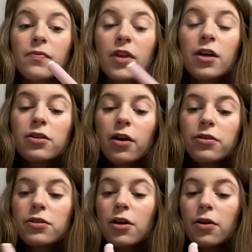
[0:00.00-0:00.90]
There's
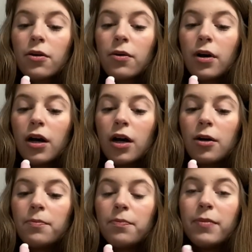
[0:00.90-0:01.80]
also
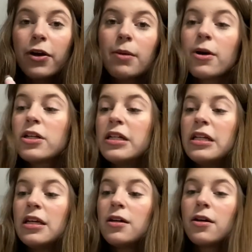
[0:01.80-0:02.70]
um, Merry
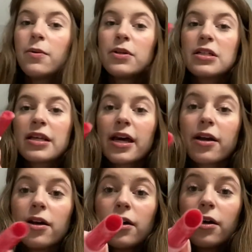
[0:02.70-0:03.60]
Martini, which is like
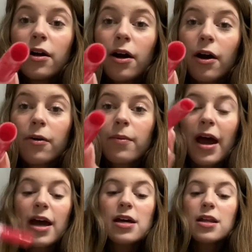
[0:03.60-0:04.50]
a
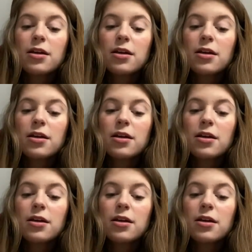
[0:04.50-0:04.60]
red.